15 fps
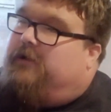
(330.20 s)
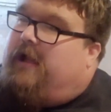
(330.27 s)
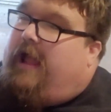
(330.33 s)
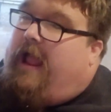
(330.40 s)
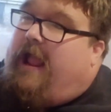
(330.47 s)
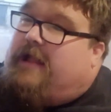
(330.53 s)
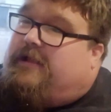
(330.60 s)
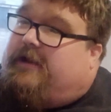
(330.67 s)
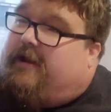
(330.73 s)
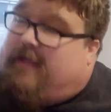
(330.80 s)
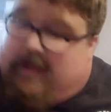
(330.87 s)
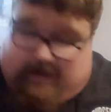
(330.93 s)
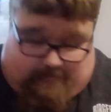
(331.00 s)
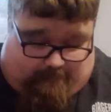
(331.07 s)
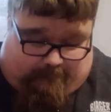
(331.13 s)
That's it,
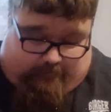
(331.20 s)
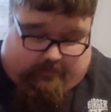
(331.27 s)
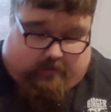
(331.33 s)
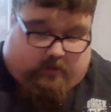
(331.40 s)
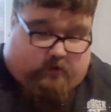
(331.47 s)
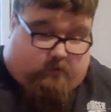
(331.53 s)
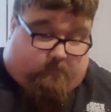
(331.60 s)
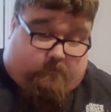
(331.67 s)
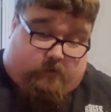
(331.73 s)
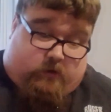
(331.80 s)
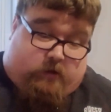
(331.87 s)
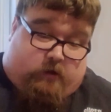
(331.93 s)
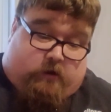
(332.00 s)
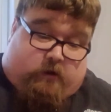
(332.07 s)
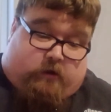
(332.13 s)
that.
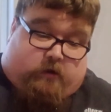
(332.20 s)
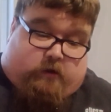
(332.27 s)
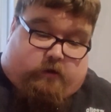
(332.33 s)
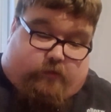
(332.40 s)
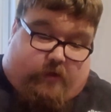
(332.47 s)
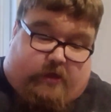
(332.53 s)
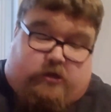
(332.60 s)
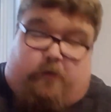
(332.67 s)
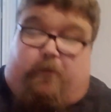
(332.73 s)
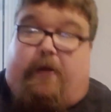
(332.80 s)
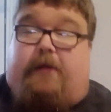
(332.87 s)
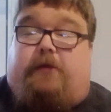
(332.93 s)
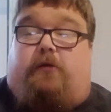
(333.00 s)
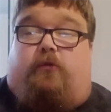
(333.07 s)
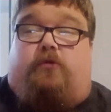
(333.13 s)
This I
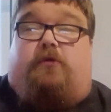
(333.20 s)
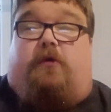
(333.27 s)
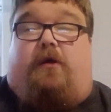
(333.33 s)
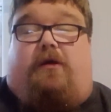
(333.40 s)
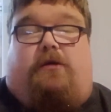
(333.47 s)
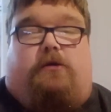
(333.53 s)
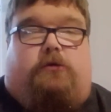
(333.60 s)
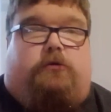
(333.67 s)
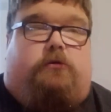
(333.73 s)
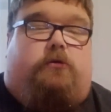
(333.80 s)
picked up,